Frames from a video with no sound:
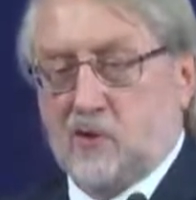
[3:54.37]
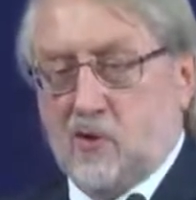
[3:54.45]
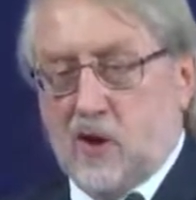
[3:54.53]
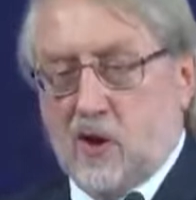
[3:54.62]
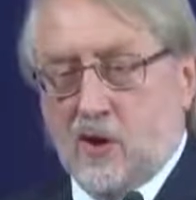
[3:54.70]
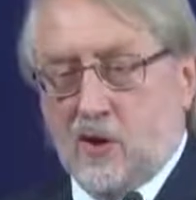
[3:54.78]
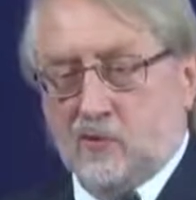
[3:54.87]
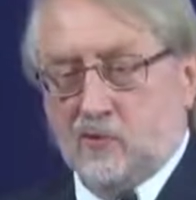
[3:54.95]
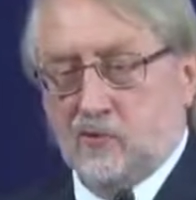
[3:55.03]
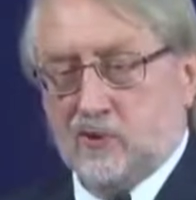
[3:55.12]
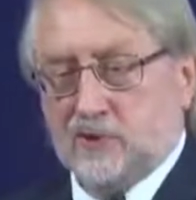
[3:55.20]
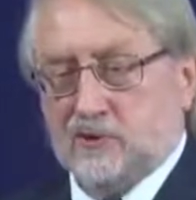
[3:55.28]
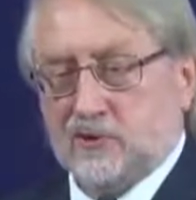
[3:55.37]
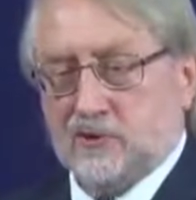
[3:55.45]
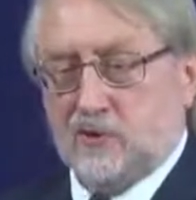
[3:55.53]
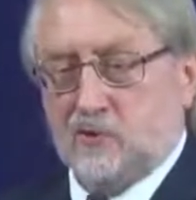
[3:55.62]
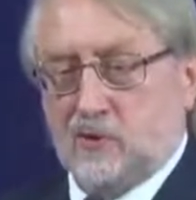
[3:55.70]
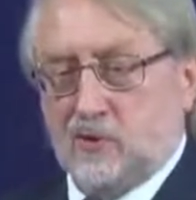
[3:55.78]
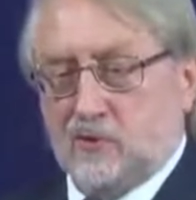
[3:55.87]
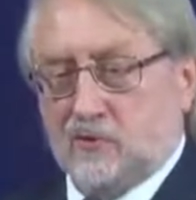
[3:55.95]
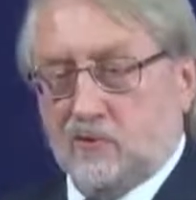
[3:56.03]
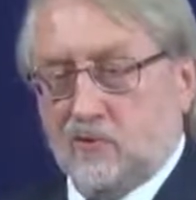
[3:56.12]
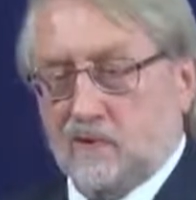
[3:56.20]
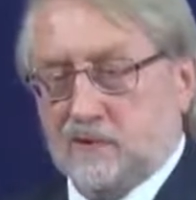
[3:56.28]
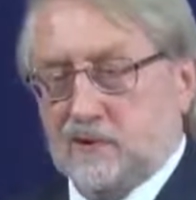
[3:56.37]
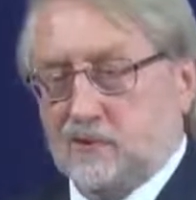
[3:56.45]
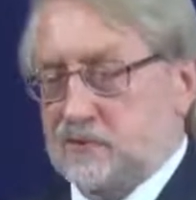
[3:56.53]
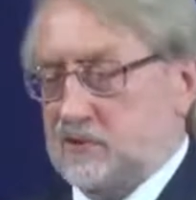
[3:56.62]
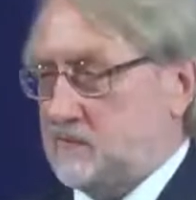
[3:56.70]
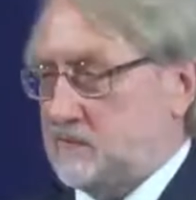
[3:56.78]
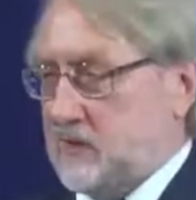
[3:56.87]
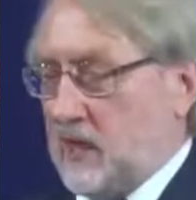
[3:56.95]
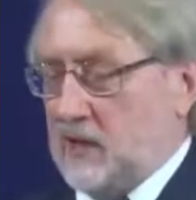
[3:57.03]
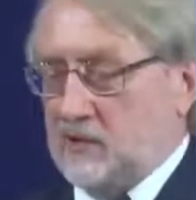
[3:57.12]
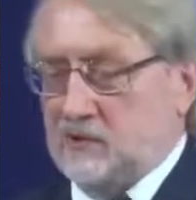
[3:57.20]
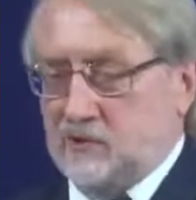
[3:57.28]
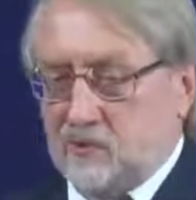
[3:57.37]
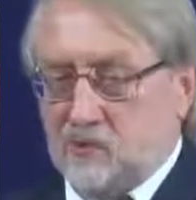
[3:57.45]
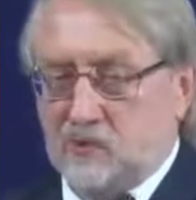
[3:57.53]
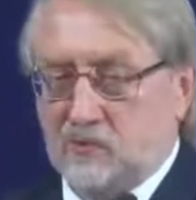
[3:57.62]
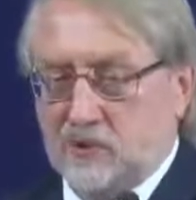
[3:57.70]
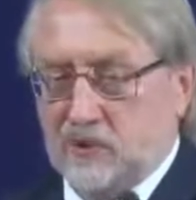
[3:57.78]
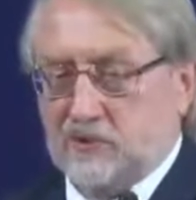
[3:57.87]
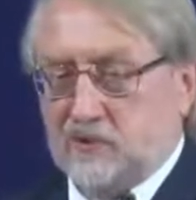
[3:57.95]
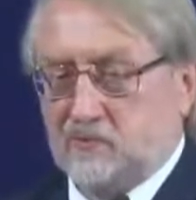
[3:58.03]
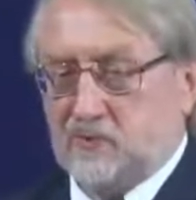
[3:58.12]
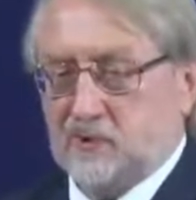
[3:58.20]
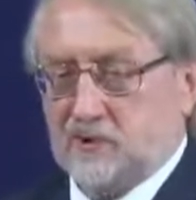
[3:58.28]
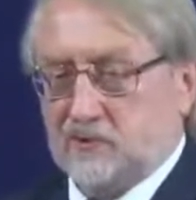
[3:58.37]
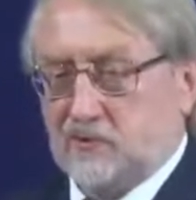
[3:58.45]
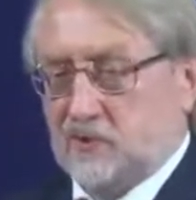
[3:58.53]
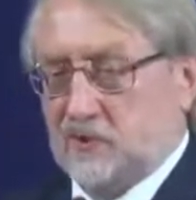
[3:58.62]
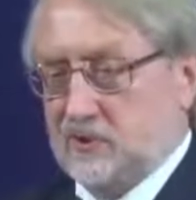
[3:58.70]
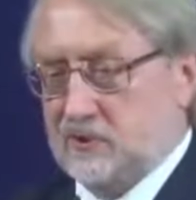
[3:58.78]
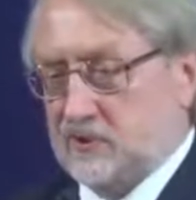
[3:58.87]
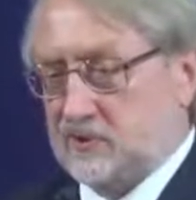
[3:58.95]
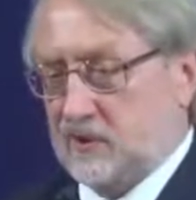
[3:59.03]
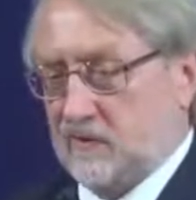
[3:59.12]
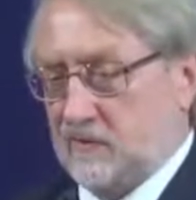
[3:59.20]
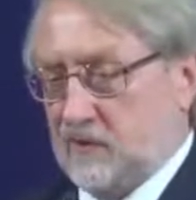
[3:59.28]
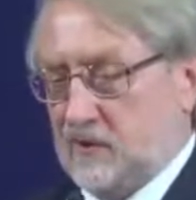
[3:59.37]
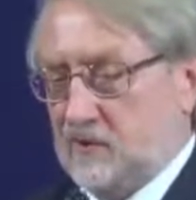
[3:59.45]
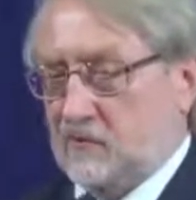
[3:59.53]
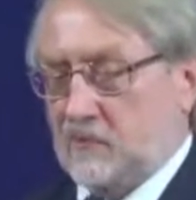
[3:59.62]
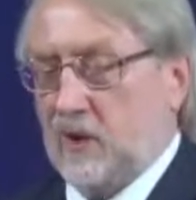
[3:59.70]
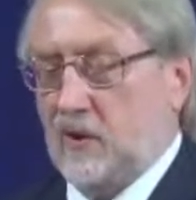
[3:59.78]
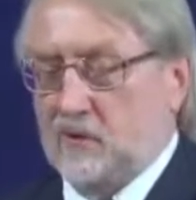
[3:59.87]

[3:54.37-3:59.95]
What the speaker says: was approved before, and it all happened before COVID. So we expected the number